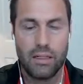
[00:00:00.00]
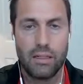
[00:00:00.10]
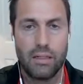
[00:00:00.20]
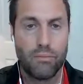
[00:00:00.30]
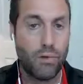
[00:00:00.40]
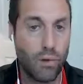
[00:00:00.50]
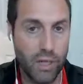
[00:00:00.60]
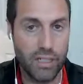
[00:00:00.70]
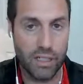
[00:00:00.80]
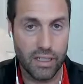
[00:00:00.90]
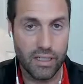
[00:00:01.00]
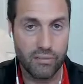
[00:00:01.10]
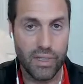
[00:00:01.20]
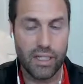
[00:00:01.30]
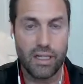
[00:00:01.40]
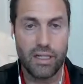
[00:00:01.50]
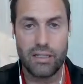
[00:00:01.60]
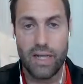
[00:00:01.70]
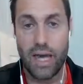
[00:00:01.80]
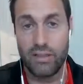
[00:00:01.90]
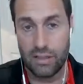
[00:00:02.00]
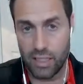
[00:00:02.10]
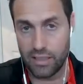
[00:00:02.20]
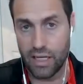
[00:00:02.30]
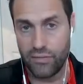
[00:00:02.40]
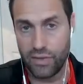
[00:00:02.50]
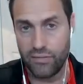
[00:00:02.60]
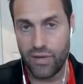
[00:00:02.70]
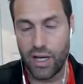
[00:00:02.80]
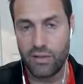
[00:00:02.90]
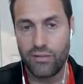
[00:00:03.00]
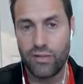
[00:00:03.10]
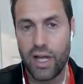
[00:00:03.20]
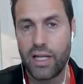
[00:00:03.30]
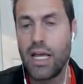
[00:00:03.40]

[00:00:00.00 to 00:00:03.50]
poison and because that sets off the fight or flight,